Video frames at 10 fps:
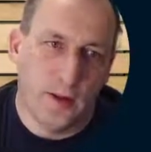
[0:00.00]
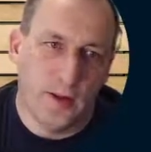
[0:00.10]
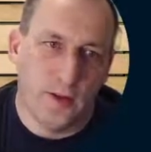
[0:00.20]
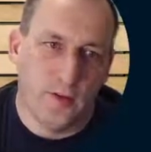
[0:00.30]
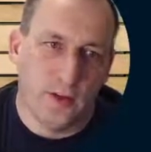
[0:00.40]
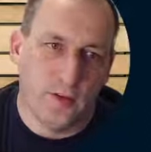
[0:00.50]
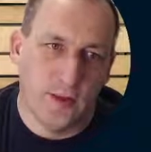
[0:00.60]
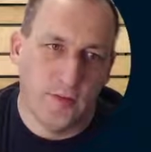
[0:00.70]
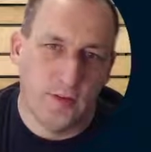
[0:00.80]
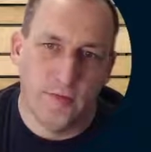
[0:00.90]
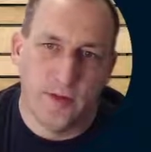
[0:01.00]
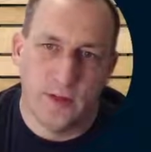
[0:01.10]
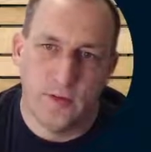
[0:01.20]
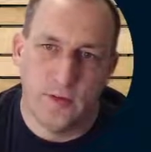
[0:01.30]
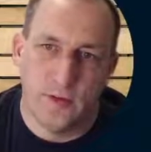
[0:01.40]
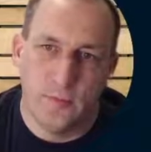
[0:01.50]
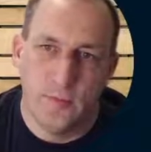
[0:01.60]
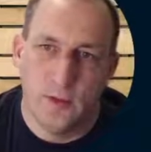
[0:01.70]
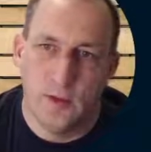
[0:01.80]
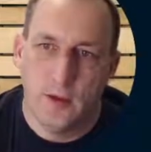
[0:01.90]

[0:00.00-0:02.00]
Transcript: and doesn't get saved to the file system.